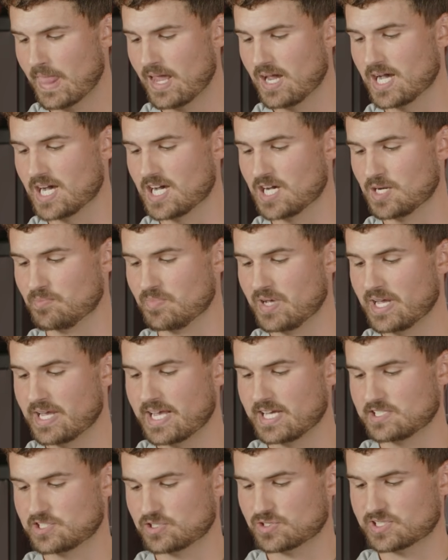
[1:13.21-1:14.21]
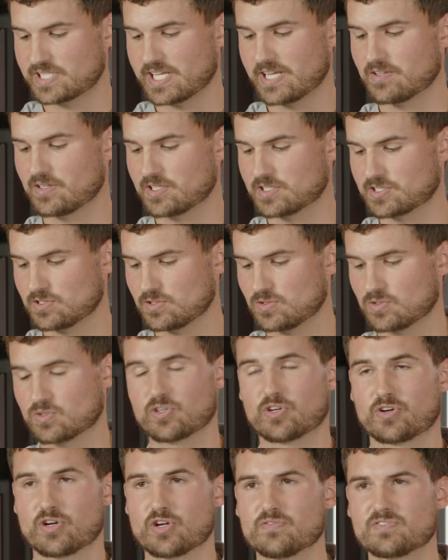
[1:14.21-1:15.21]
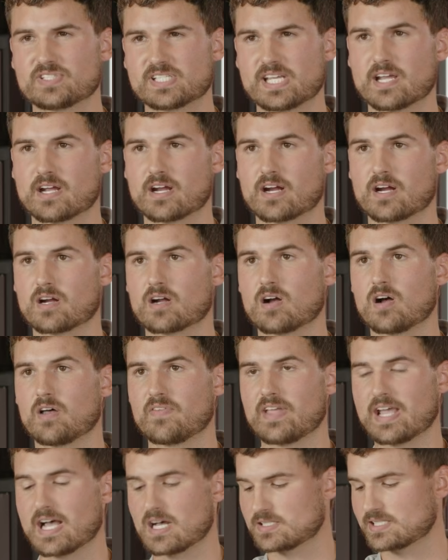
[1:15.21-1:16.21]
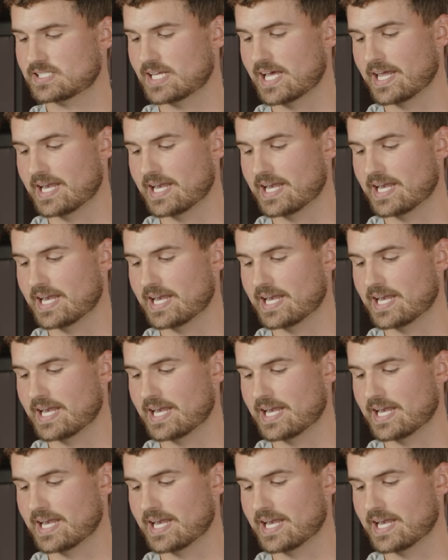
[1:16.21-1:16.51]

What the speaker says: As you'll see, there's little grooves here on the outside